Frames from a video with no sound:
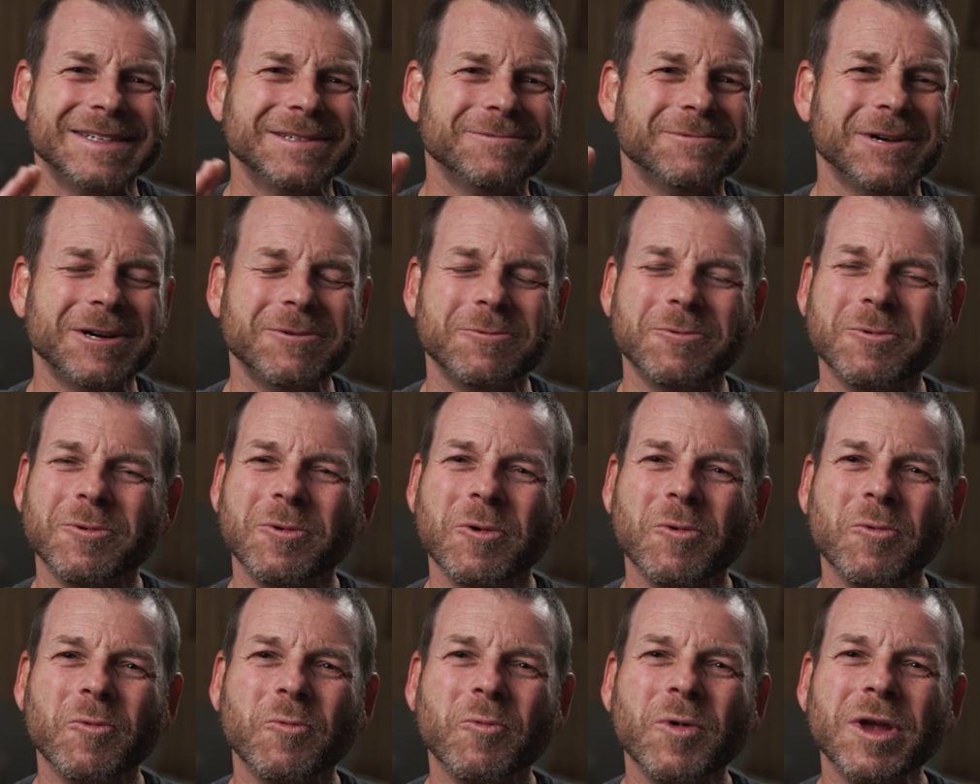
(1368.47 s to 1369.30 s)

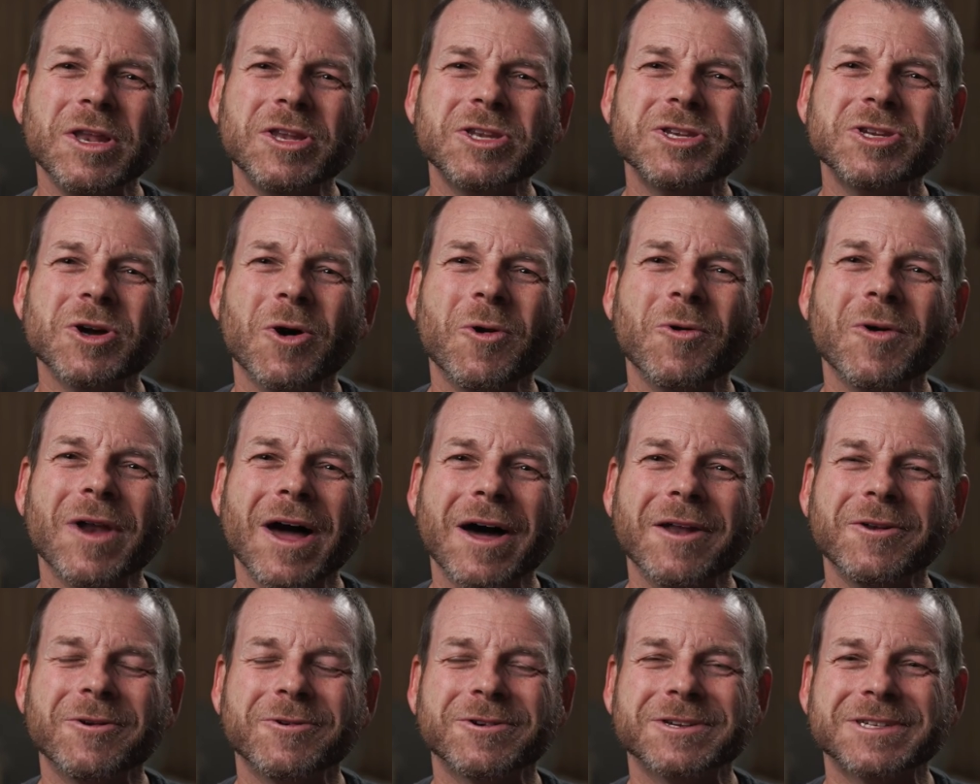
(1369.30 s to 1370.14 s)
We don't
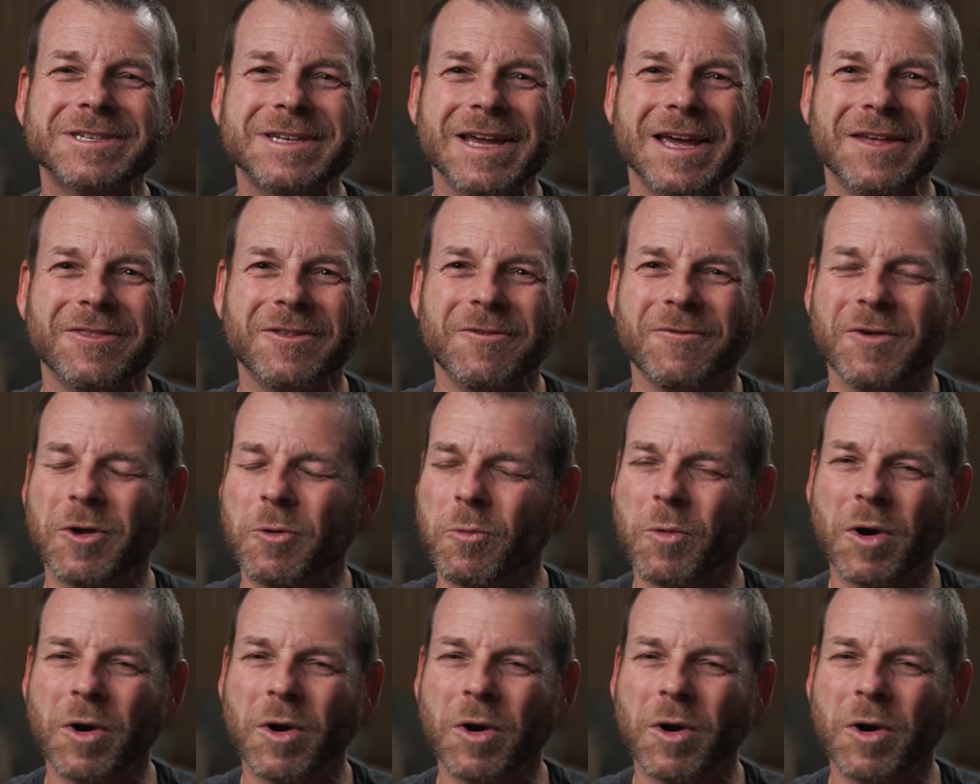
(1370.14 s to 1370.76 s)
understand the future.